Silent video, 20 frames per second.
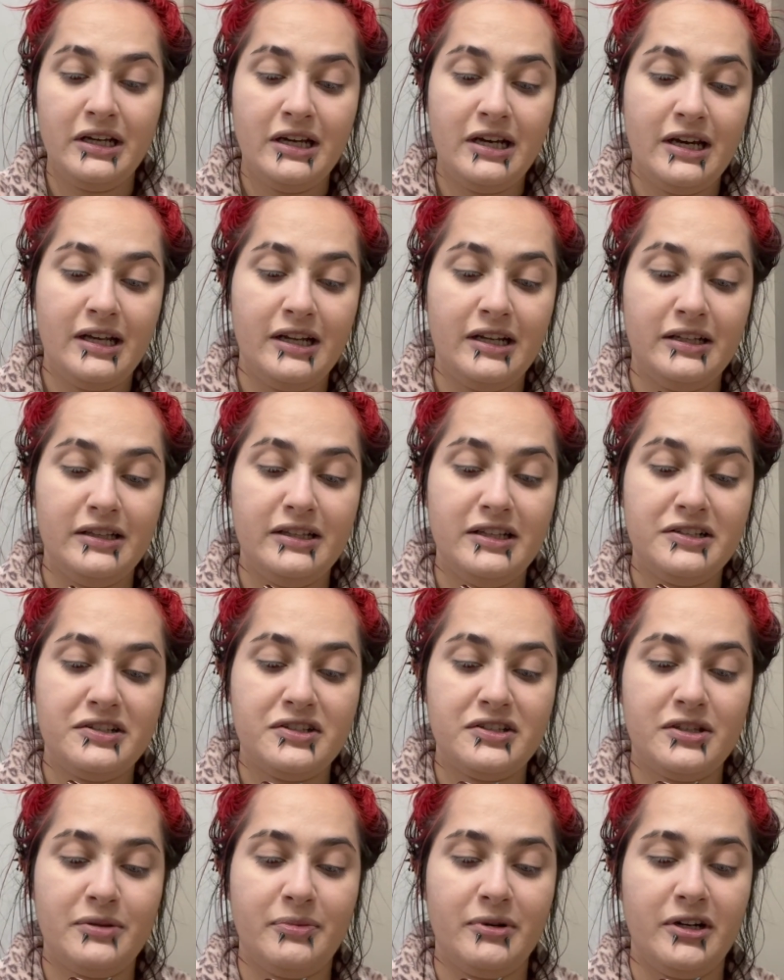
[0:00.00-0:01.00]
And then this is
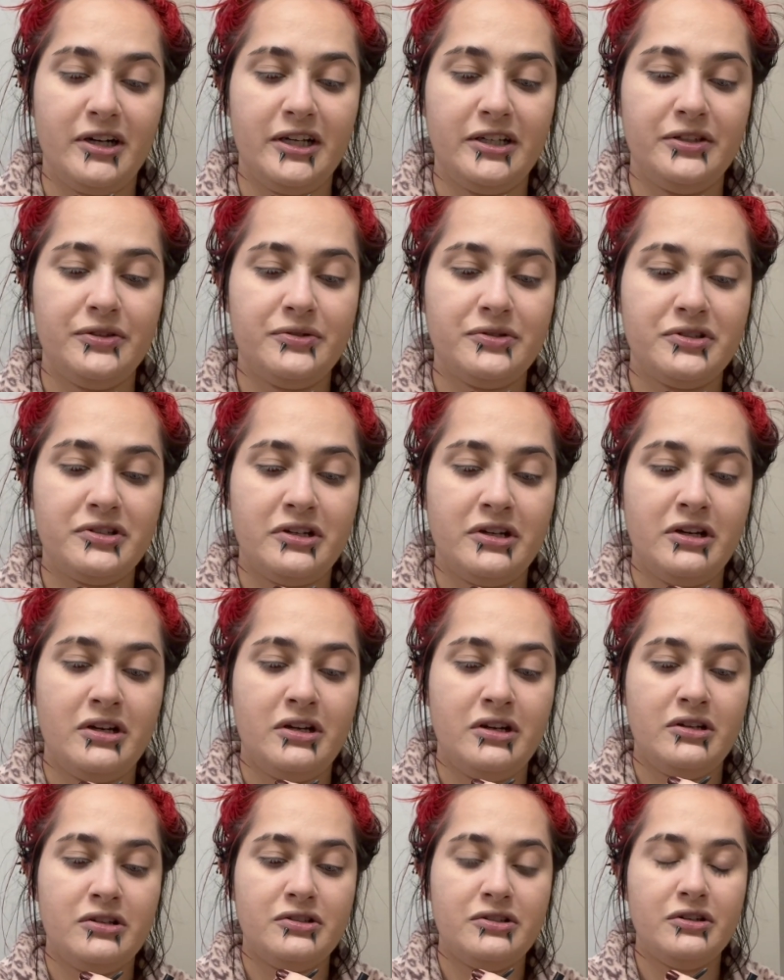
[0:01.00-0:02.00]
the part I use.
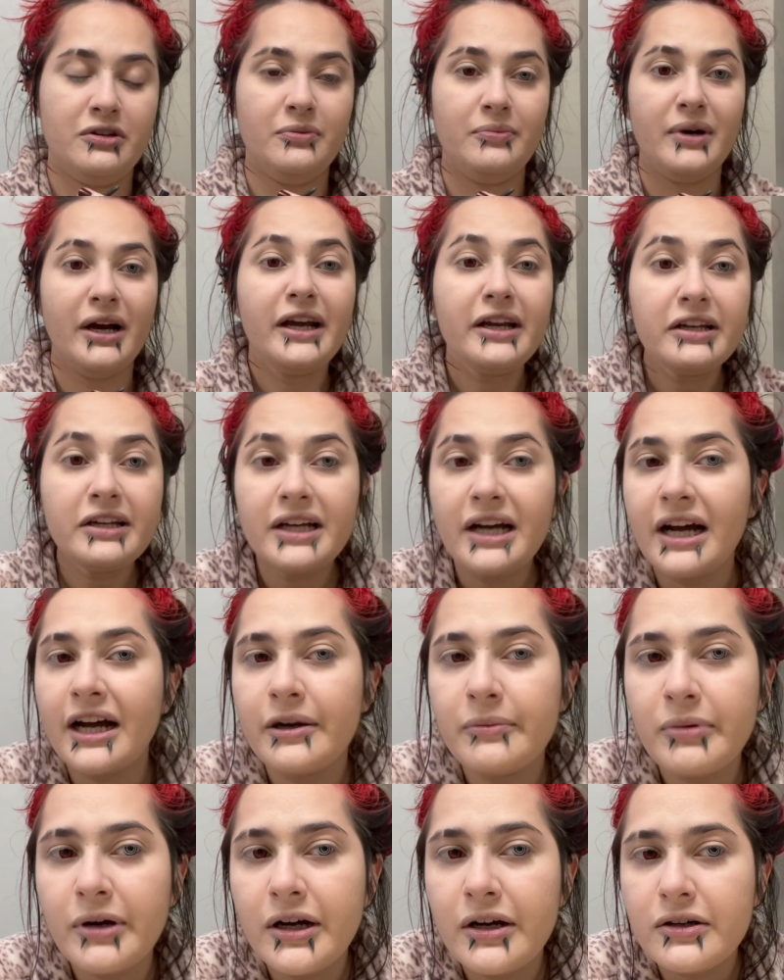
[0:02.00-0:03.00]
So my
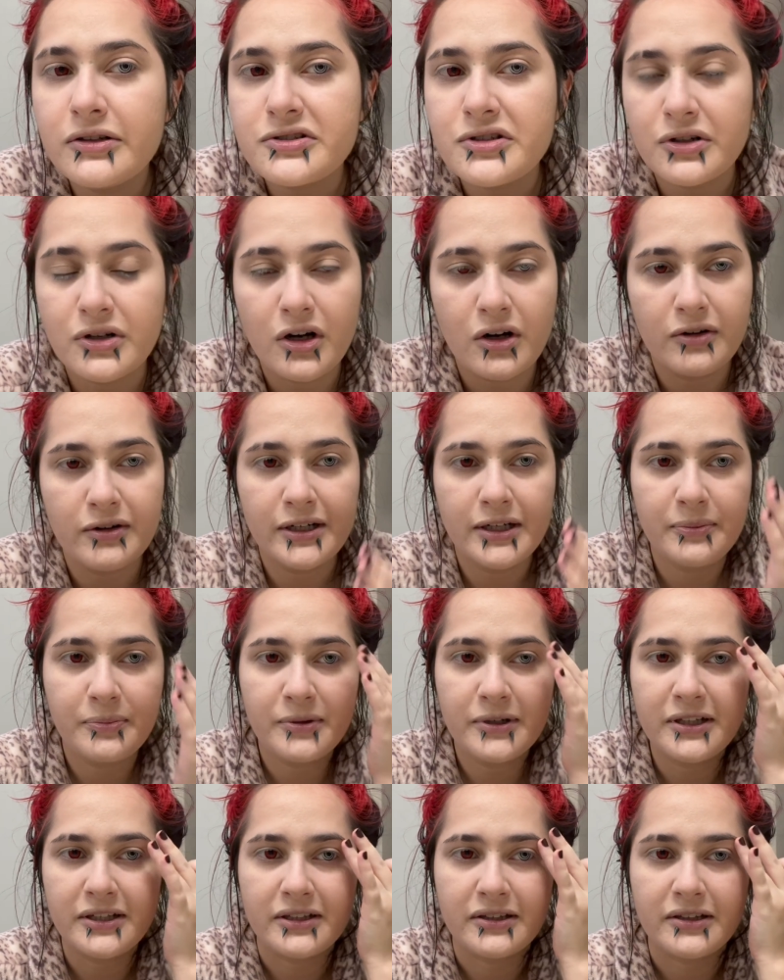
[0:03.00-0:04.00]
eyebrows are already
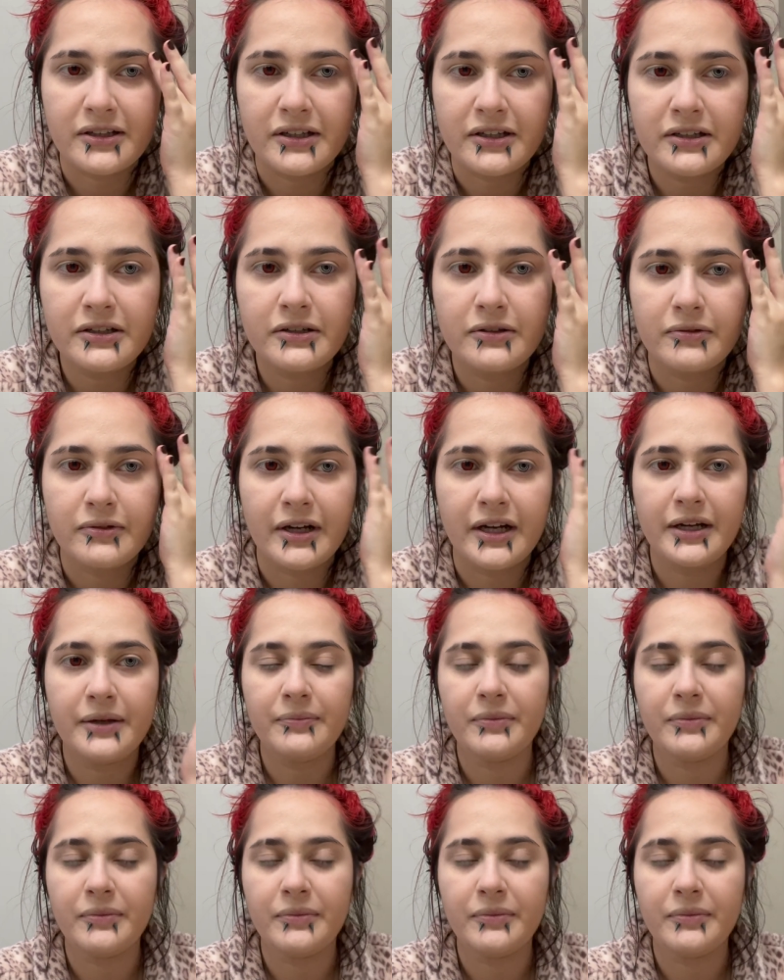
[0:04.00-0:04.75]
pretty thick, right?